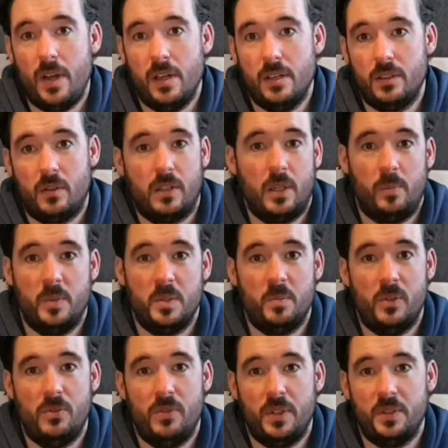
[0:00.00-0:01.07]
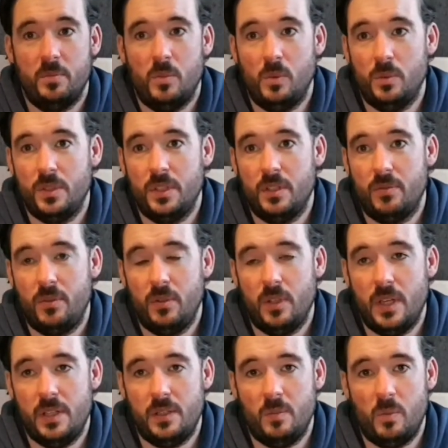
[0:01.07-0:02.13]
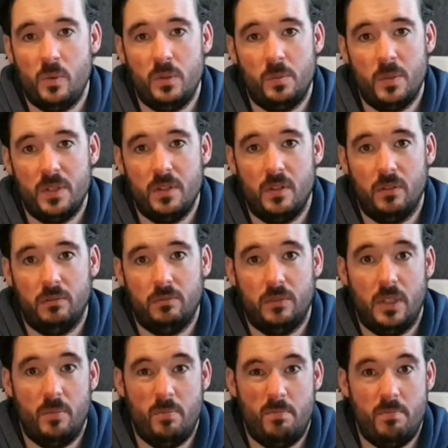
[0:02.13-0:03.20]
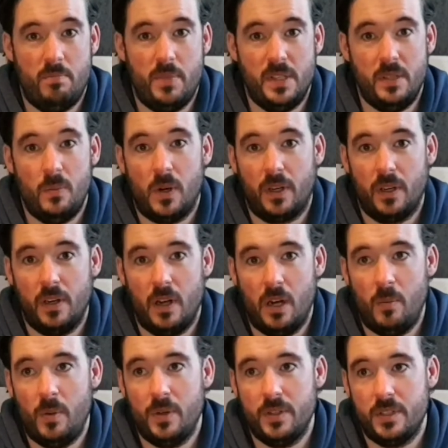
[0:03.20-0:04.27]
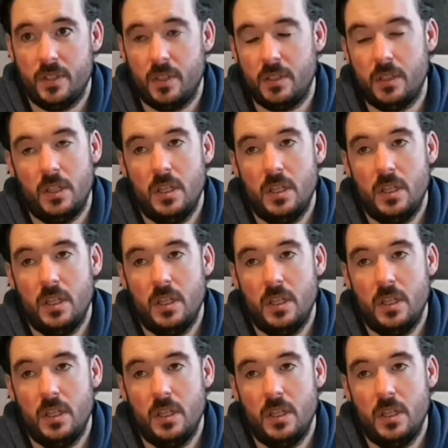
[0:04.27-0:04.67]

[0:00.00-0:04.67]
It's got a couple of small fishing boats and a few leisure boats, but it's not a busy working harbour as such.